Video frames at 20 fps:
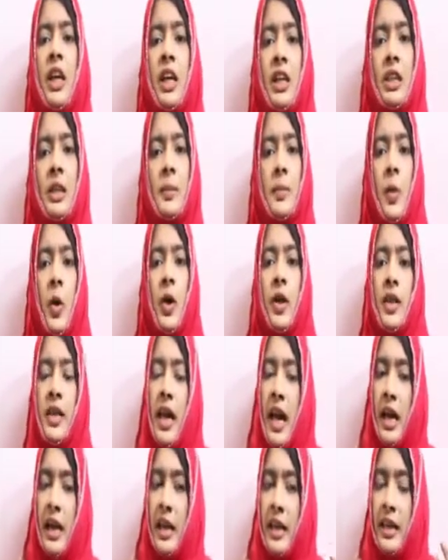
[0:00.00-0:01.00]
in the body
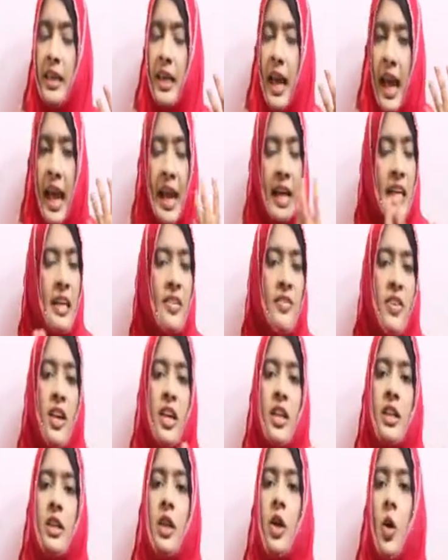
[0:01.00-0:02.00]
occurring anywhere
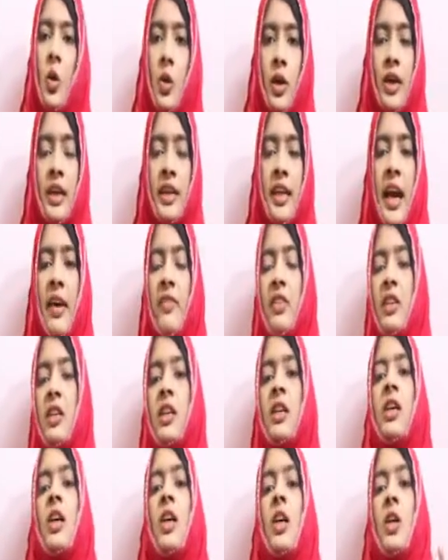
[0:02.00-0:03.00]
in the oral
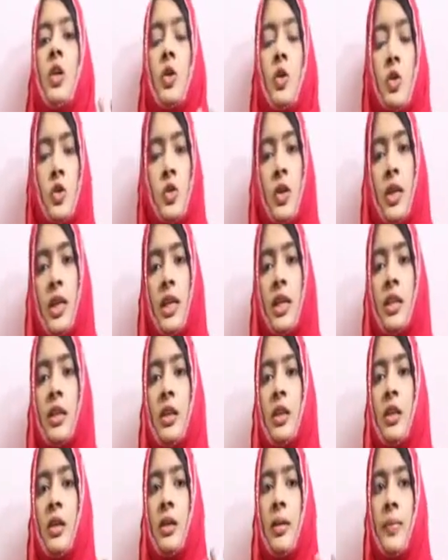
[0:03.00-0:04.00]
cavity. Usually
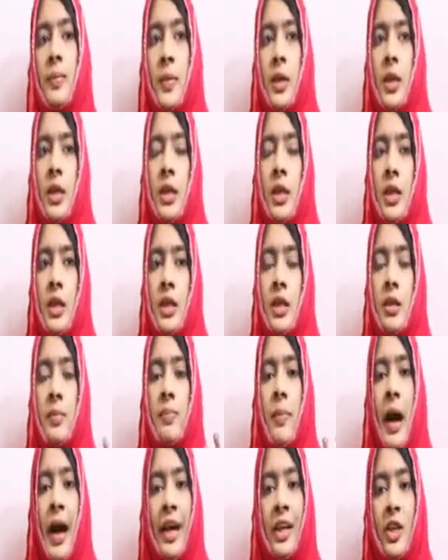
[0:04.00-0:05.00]
the
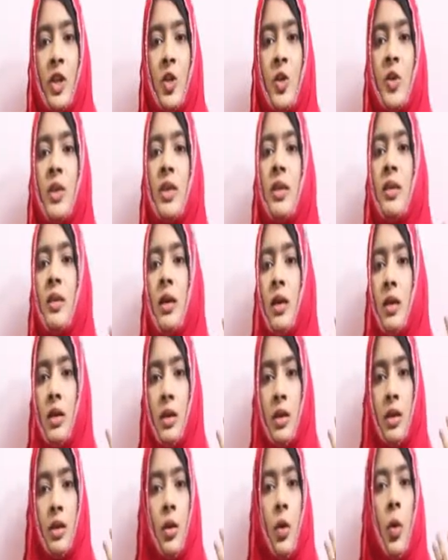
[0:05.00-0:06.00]
macule
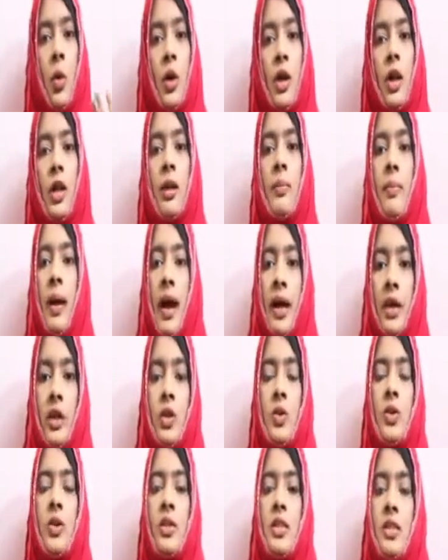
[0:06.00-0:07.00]
or oral
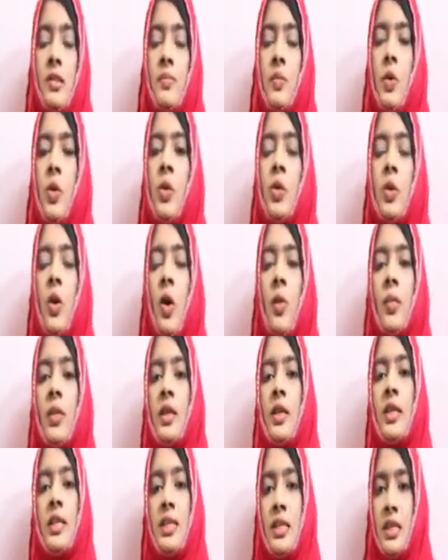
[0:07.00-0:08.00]
macule is more
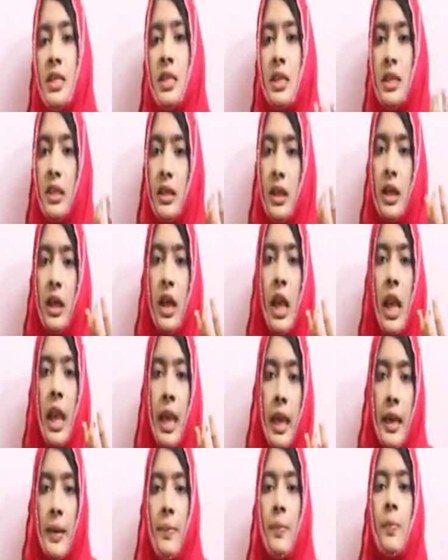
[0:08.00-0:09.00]
commonly seen in the
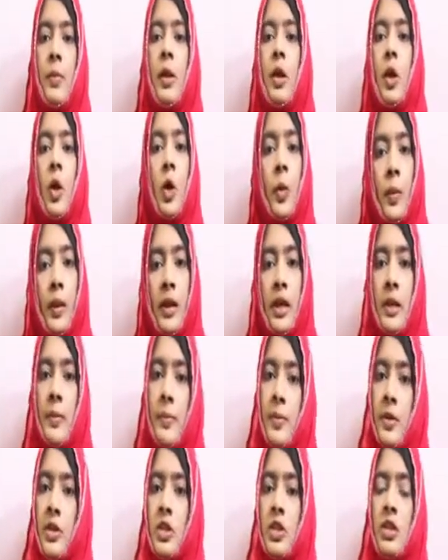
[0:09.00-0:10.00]
lip, lower
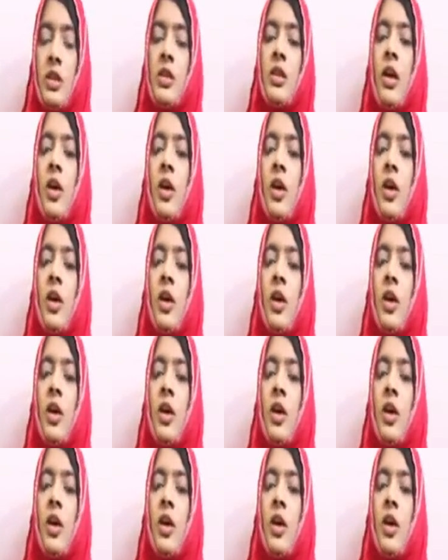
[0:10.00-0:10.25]
lip region